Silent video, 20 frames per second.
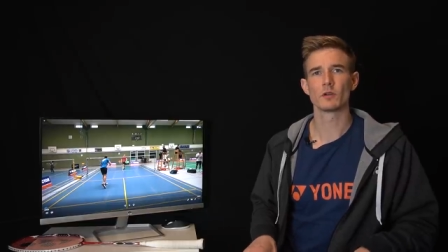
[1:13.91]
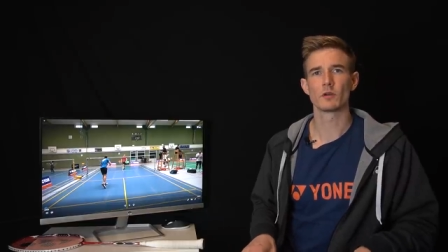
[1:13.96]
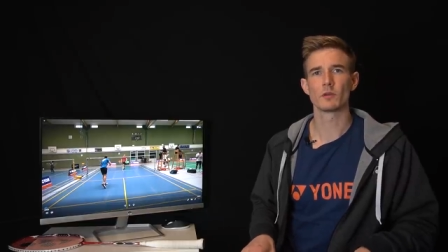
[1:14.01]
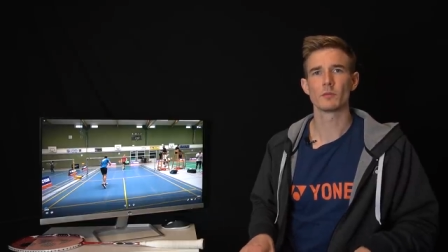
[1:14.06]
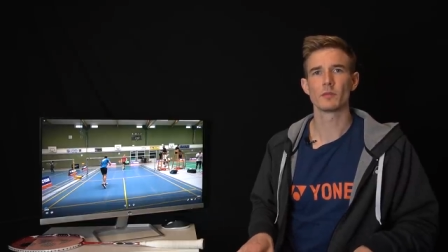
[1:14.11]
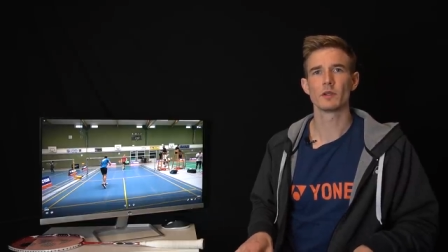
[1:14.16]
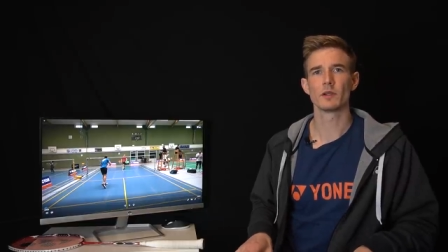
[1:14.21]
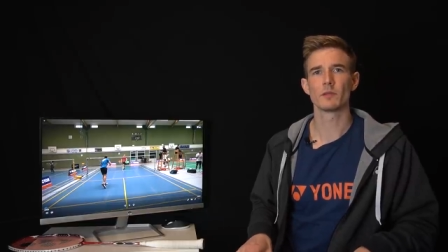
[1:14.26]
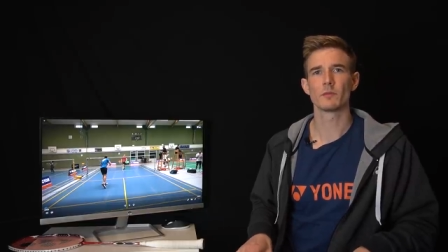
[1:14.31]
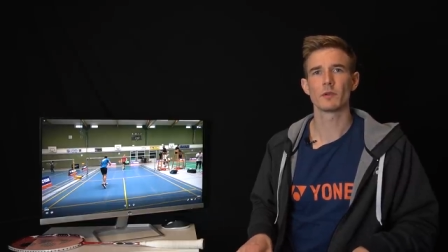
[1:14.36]
or
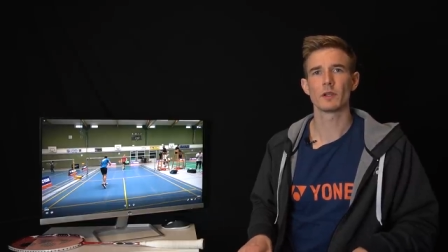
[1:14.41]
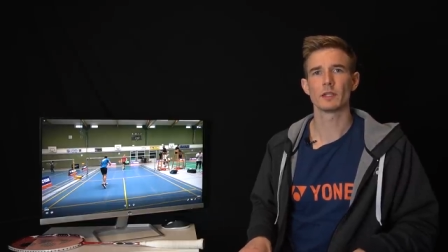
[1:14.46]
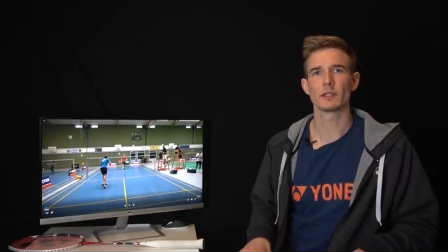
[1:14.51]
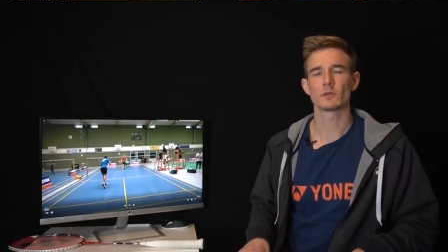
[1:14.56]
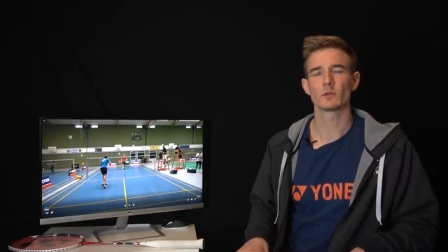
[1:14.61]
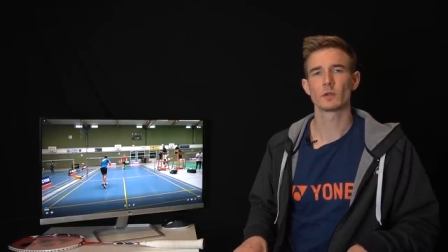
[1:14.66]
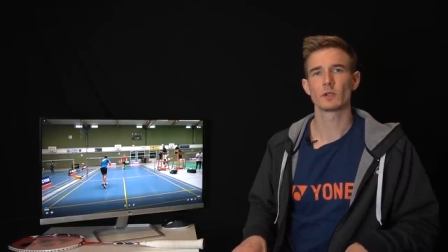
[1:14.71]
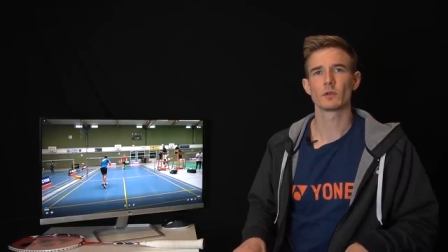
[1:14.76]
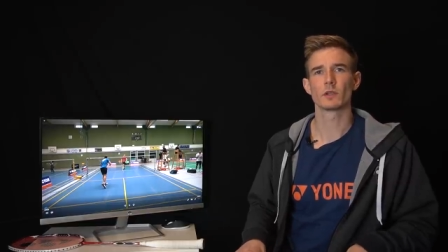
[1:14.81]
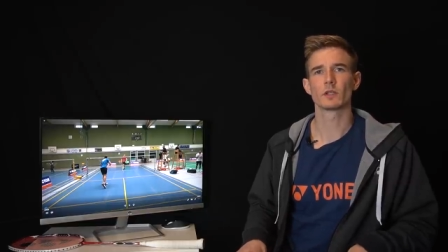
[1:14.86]
be in a
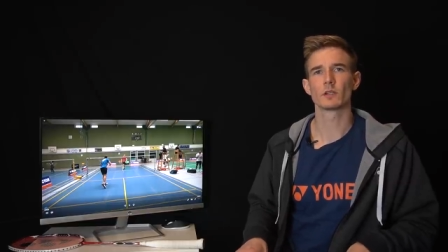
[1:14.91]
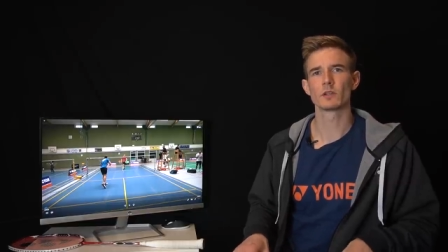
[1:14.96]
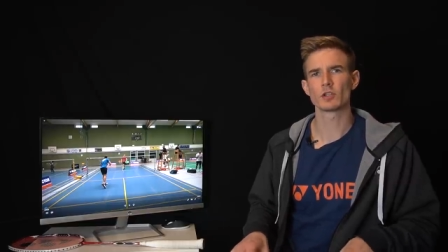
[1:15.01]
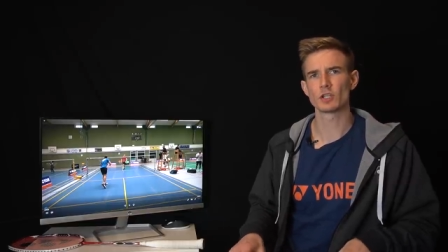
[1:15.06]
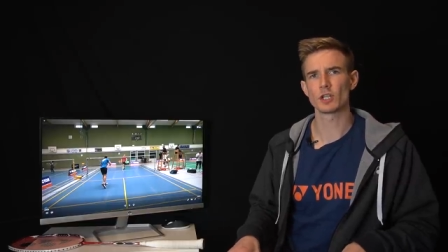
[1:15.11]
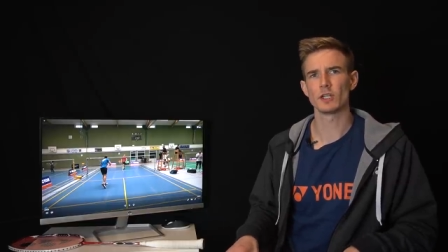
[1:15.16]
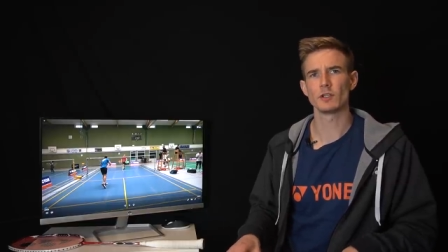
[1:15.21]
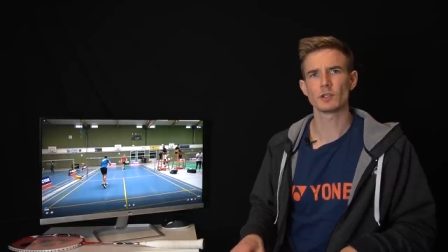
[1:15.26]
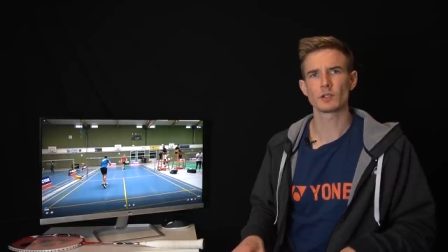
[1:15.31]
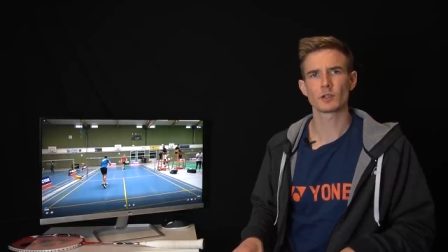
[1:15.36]
place where you can
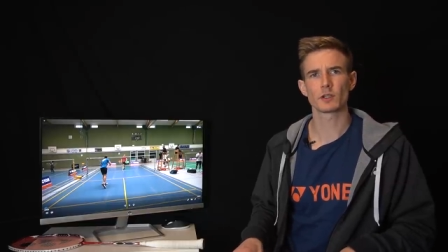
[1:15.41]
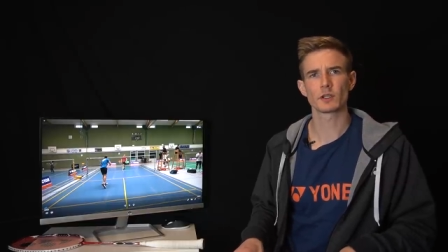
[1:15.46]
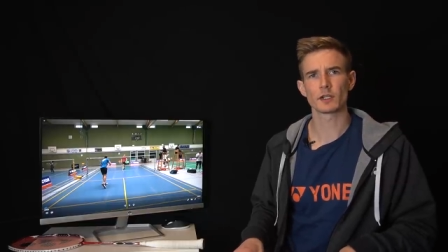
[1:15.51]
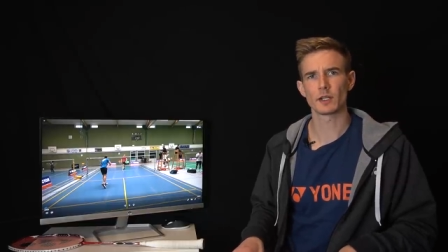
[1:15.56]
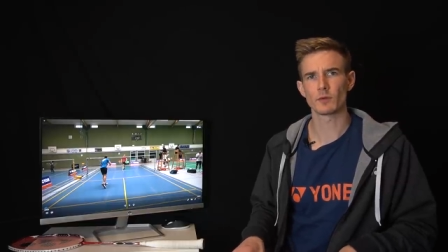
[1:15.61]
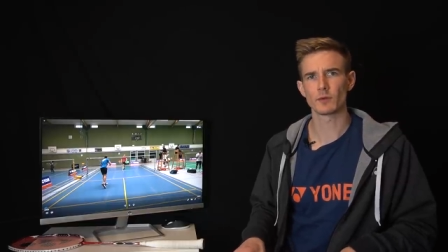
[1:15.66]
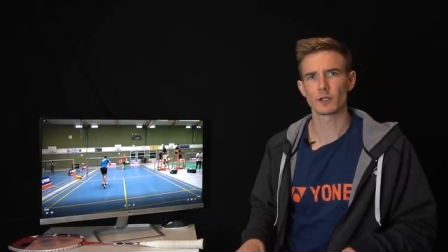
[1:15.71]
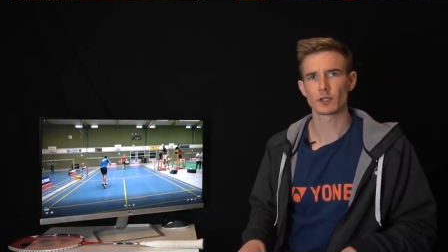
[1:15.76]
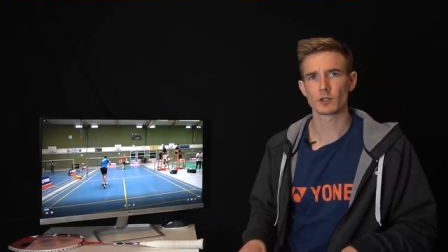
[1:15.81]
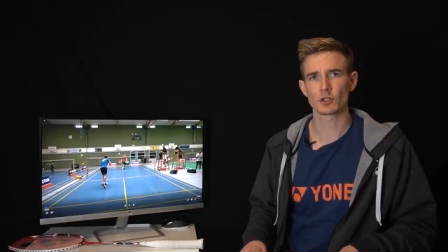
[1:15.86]
change the
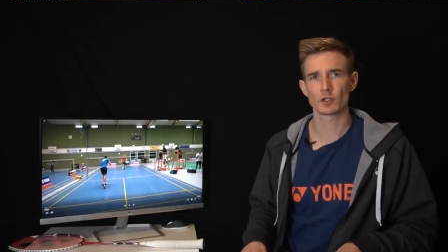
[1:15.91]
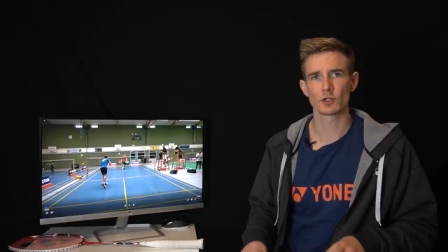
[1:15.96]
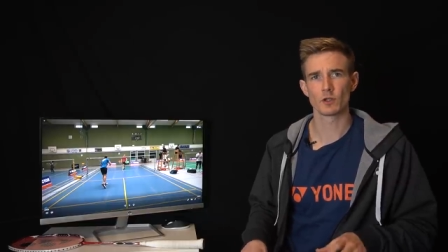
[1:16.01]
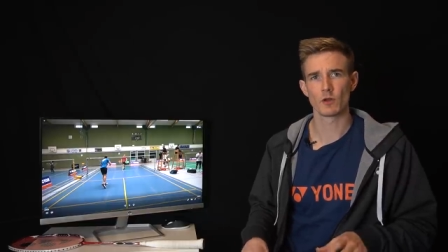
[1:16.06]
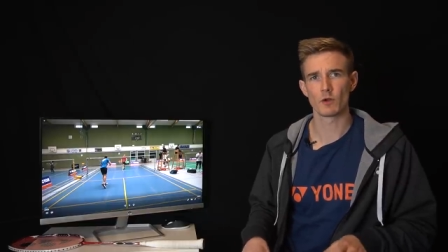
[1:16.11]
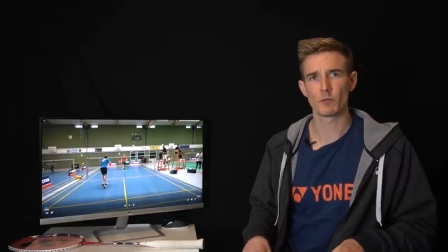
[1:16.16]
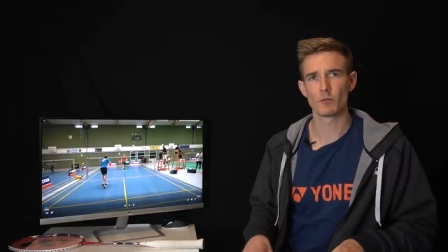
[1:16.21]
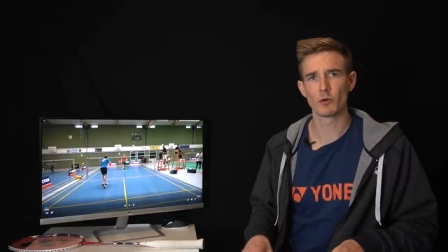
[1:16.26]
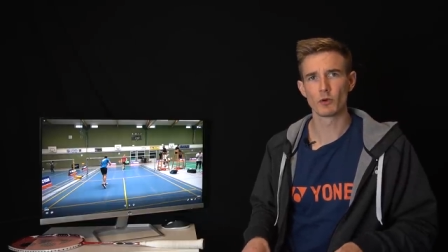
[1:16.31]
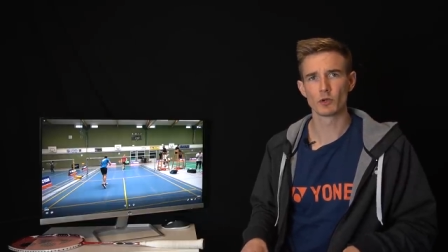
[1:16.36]

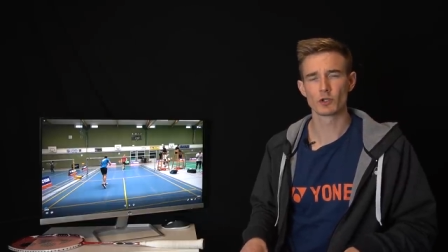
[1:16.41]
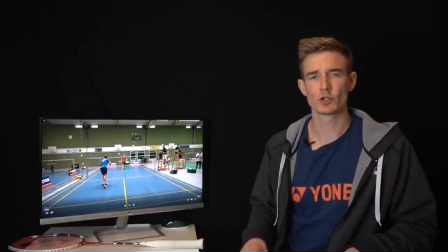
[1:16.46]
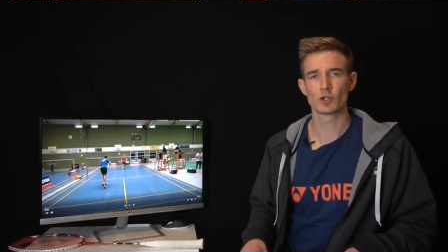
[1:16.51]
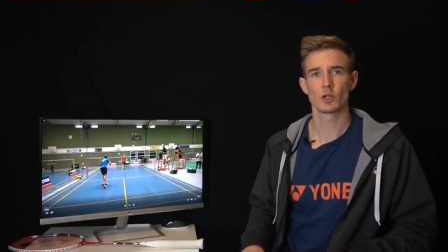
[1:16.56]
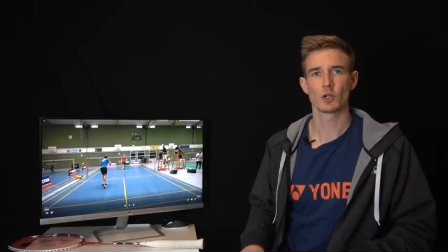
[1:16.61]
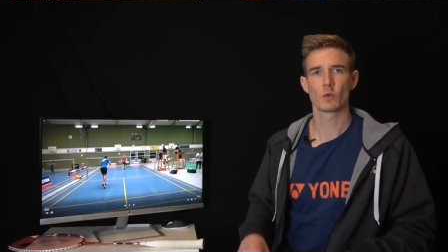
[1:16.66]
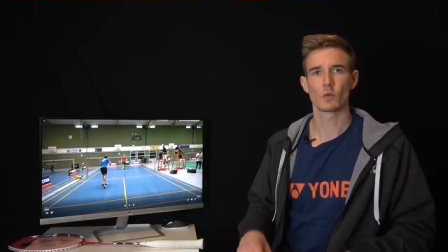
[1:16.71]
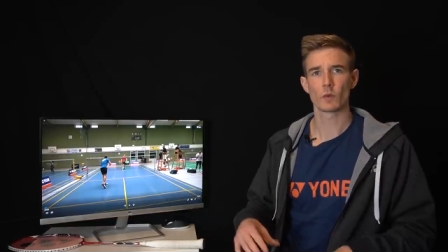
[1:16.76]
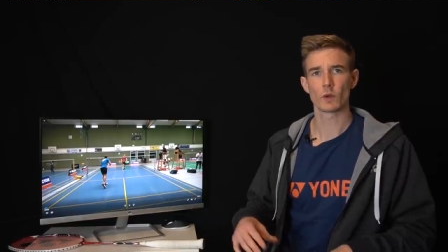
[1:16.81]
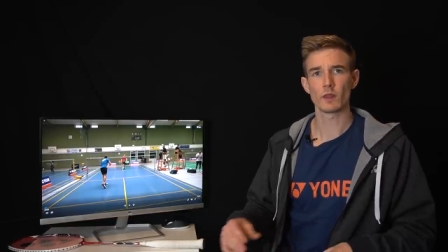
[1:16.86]
direction or push
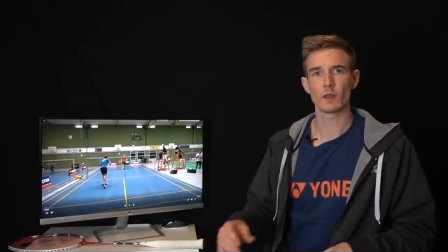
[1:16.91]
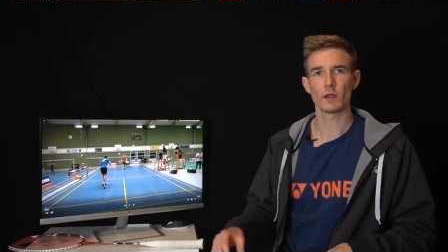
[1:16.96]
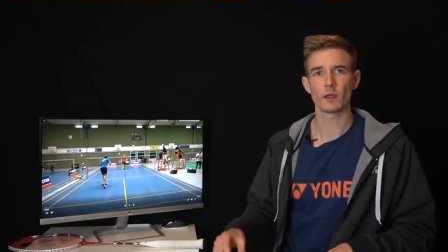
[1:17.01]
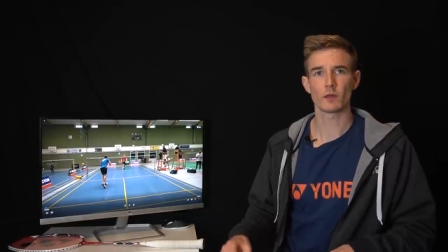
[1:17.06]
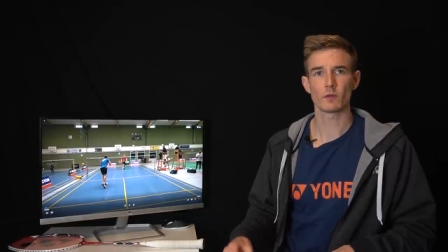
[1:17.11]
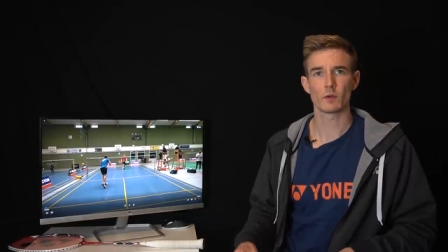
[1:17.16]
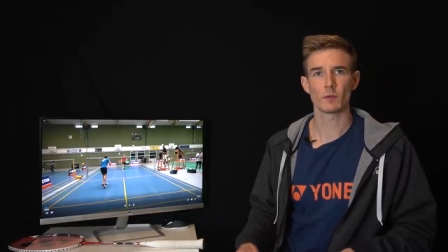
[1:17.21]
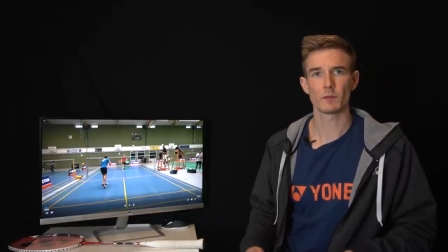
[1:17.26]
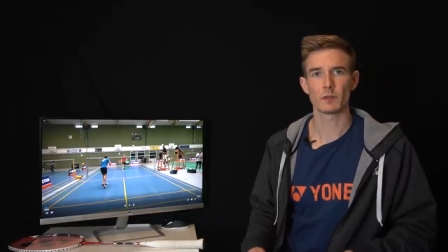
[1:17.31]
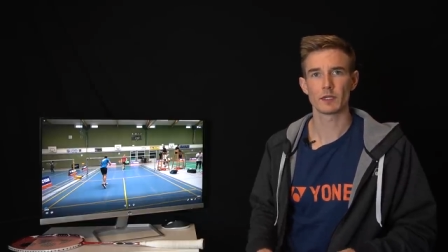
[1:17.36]
when the
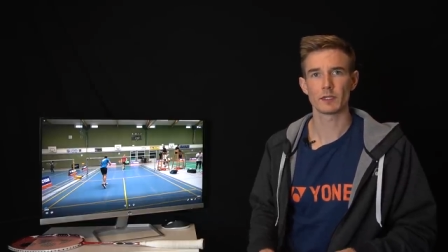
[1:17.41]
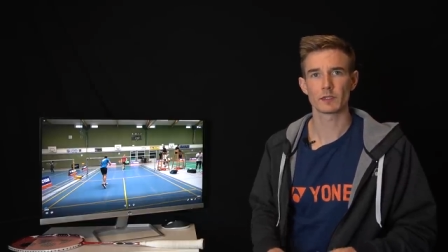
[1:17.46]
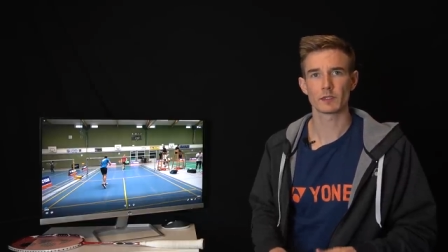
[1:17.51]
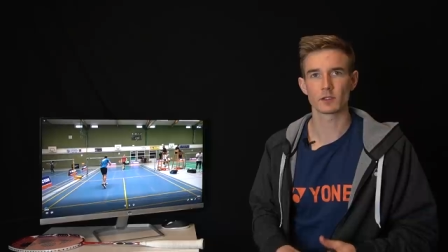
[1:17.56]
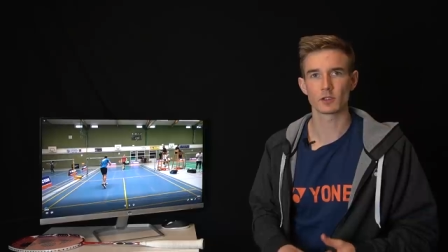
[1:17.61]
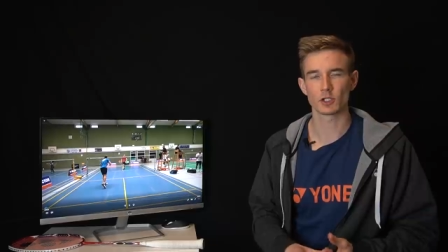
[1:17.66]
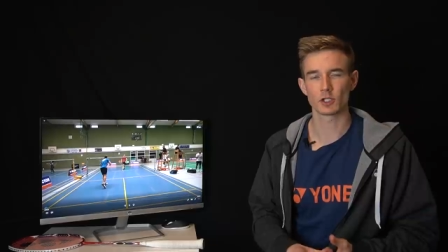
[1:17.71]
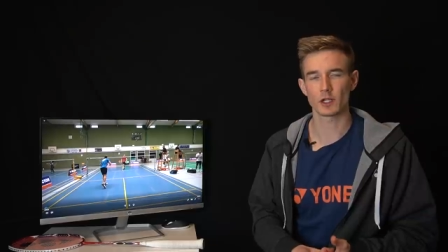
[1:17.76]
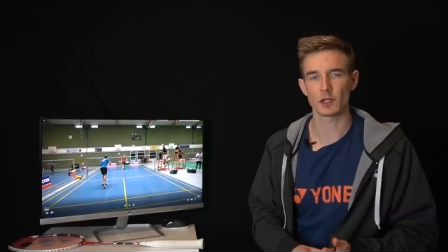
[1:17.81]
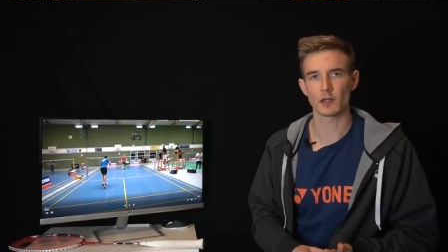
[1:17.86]
other one plays
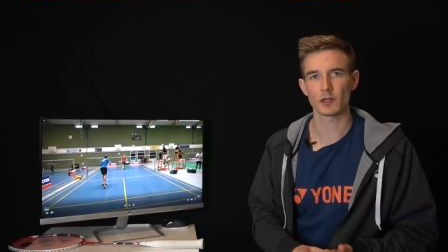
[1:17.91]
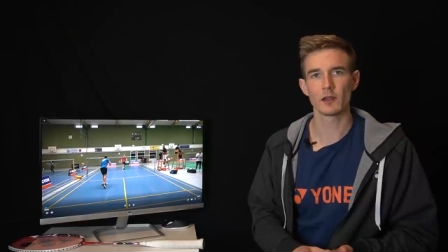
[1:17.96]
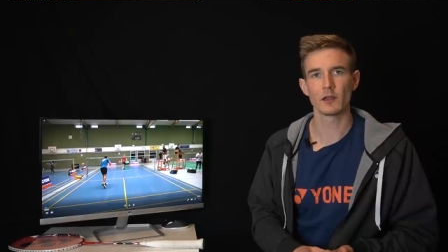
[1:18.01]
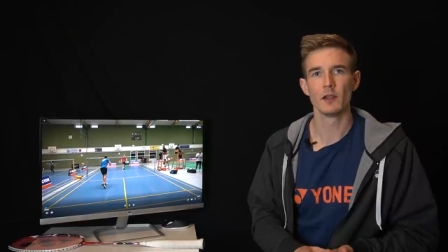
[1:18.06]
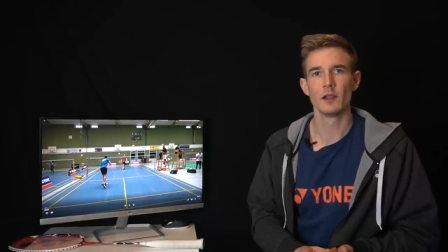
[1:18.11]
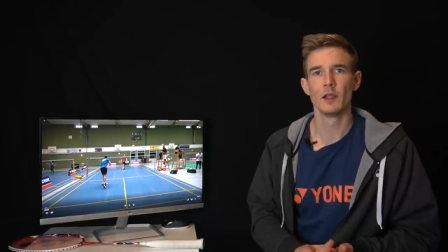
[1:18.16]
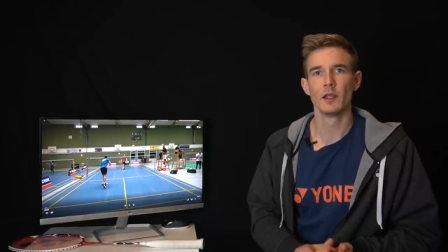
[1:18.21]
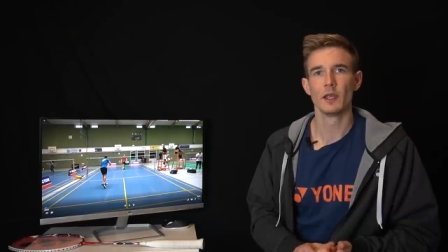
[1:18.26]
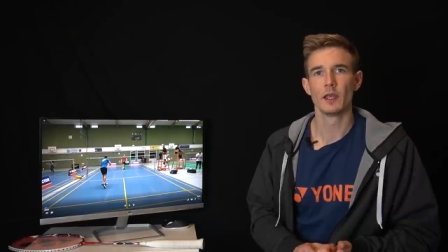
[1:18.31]
the shuttle.